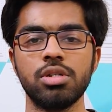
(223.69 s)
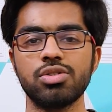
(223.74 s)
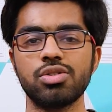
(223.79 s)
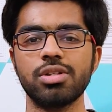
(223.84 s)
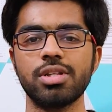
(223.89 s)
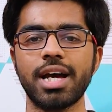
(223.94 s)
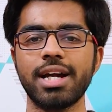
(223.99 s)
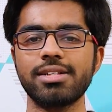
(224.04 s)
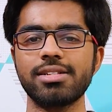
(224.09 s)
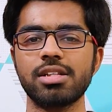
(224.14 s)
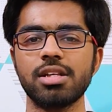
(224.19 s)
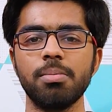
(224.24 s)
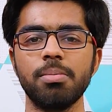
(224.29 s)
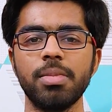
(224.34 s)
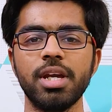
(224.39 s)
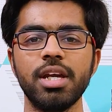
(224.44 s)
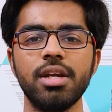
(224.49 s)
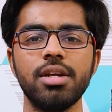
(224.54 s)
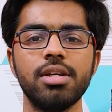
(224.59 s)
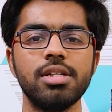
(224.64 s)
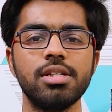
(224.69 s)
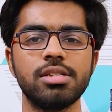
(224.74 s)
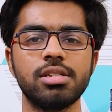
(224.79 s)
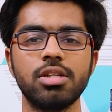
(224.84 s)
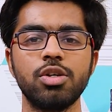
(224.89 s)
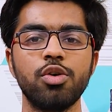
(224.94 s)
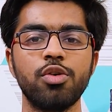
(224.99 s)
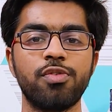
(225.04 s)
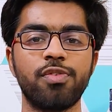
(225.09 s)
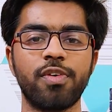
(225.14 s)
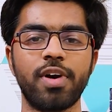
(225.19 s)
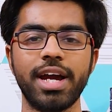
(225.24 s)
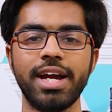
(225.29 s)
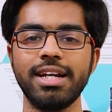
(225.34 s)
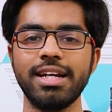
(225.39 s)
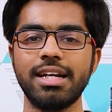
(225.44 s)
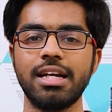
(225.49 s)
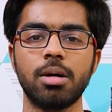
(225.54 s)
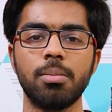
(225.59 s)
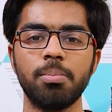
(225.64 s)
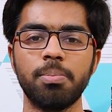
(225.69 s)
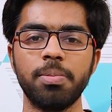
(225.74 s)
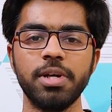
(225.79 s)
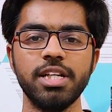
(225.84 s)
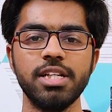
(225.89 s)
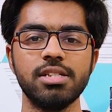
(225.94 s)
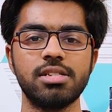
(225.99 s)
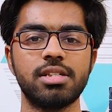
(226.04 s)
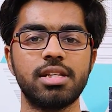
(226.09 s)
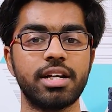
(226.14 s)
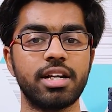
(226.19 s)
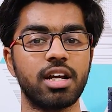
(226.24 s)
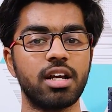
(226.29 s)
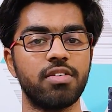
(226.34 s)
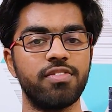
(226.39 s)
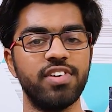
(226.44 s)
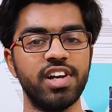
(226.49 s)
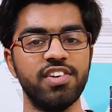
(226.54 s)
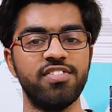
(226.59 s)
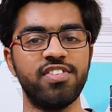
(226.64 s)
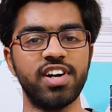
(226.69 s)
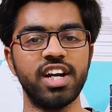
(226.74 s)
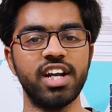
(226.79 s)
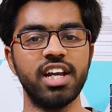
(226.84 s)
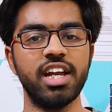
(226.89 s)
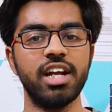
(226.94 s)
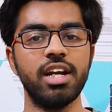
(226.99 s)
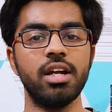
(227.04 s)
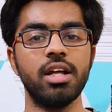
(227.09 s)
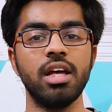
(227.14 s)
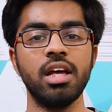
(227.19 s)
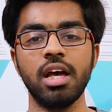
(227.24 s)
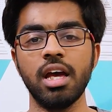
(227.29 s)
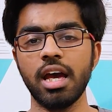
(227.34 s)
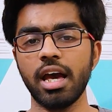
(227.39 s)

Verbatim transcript: So that's the main reason you find companies that are well-funded